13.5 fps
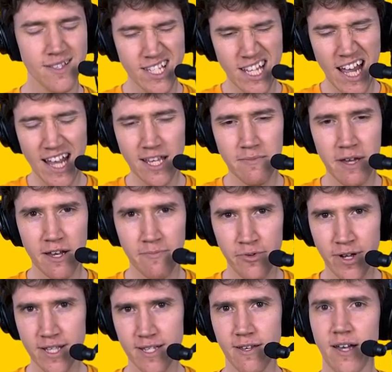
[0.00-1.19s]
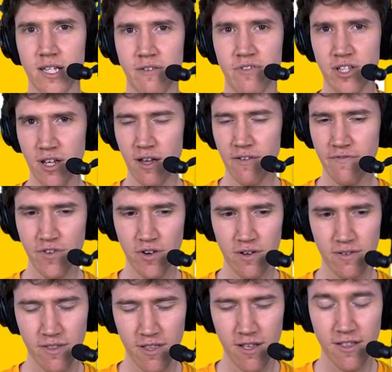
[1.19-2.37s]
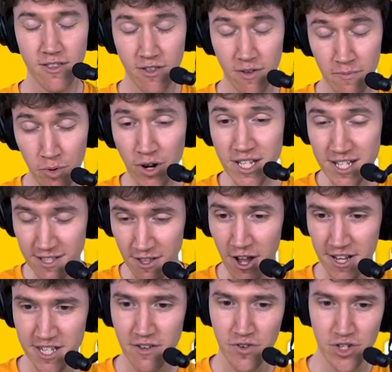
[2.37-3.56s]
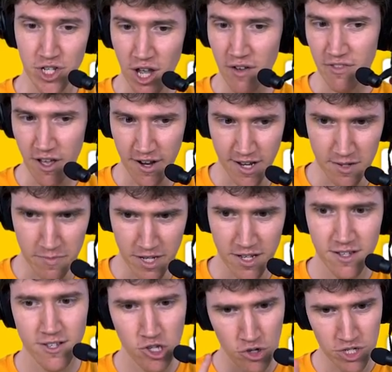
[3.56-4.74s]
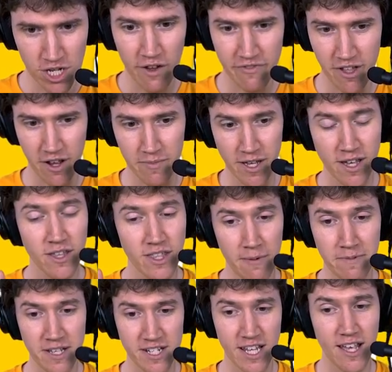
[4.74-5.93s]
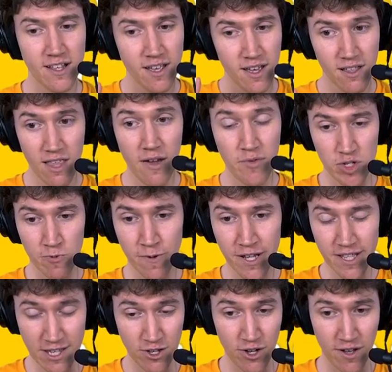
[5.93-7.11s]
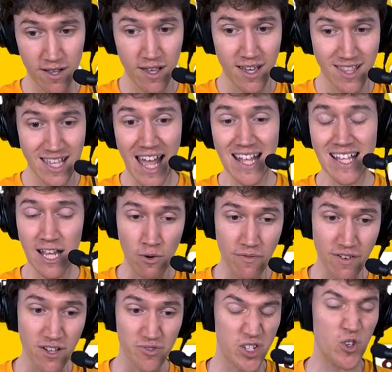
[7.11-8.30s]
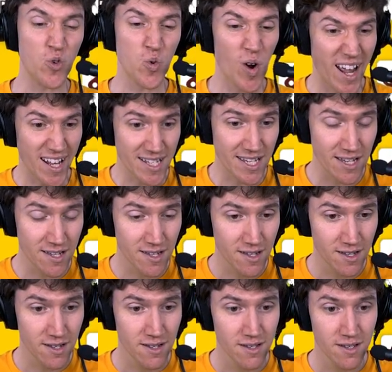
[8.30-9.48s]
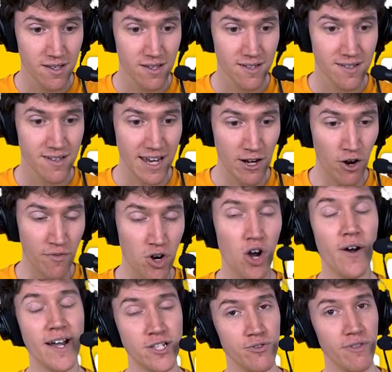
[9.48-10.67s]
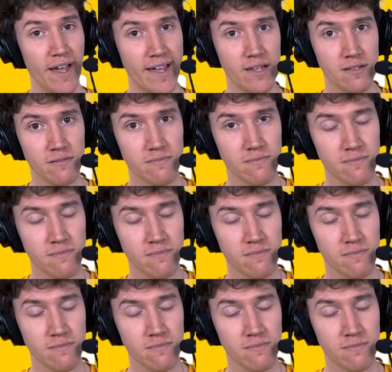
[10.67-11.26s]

tiny amount of points lost for so for points lost for soft locking me. Don't soft lock me. That being said, level's really good. The ending reveal is great, and overall, I do like it.